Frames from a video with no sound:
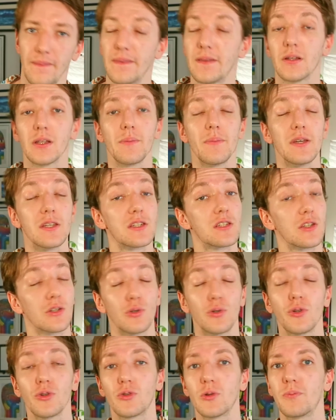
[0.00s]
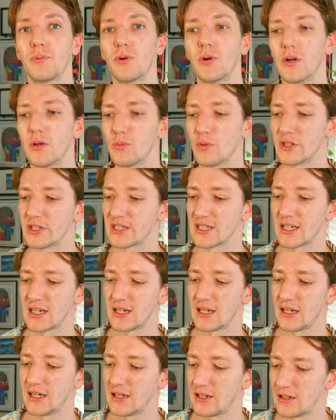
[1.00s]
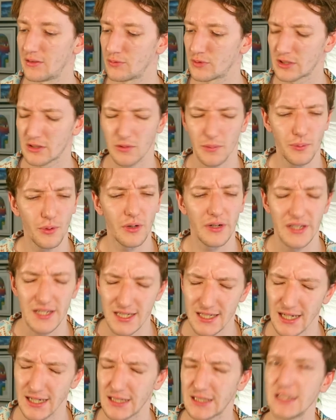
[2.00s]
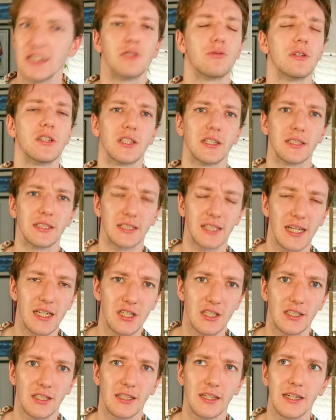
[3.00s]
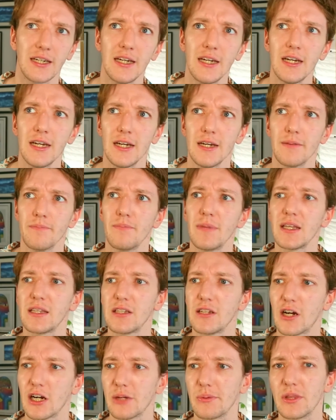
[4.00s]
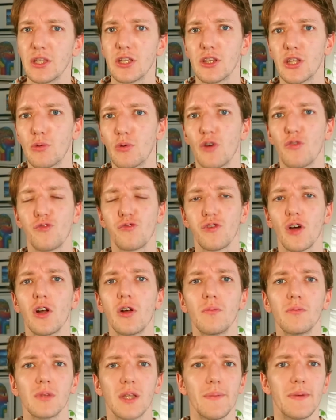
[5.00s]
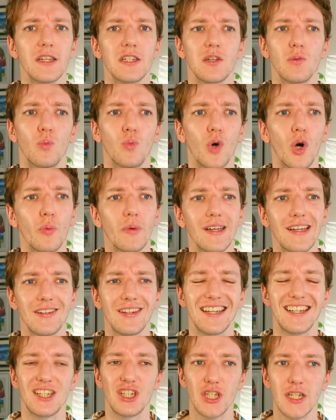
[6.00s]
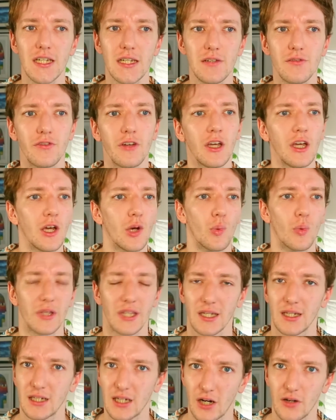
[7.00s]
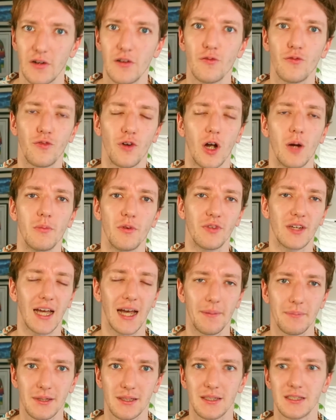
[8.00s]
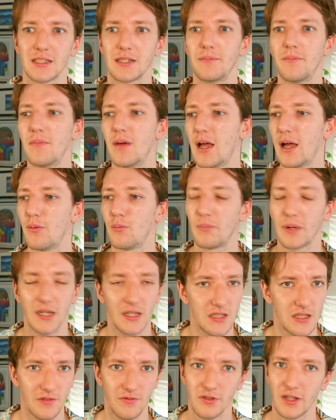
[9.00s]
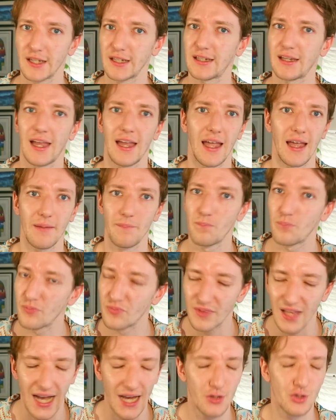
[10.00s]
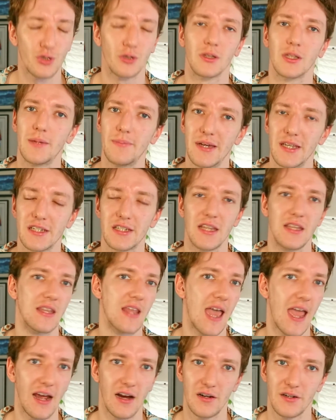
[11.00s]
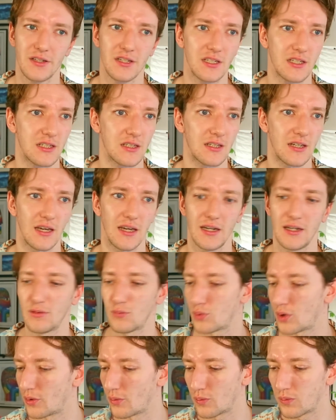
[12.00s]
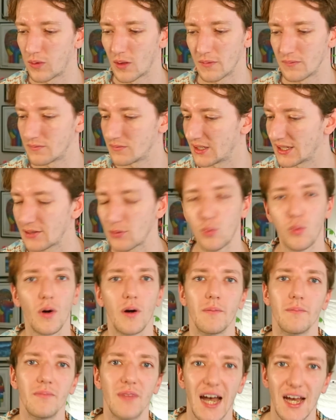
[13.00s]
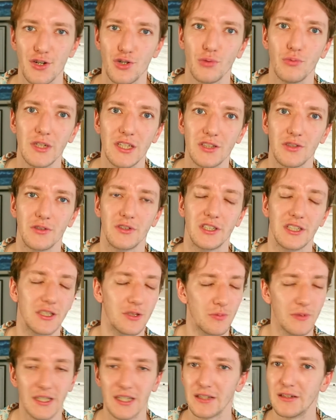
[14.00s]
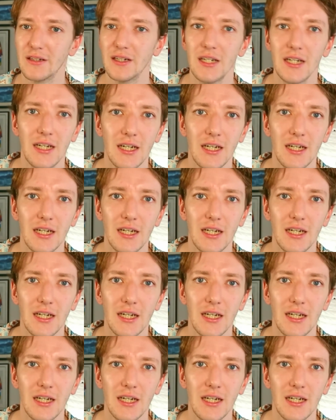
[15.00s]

the Limits to Growth report was a report in the 60s which essentially made the argument that there were firm limits on what we could achieve with a current form of capitalism because of like natural limits in Earth's what natural resources we can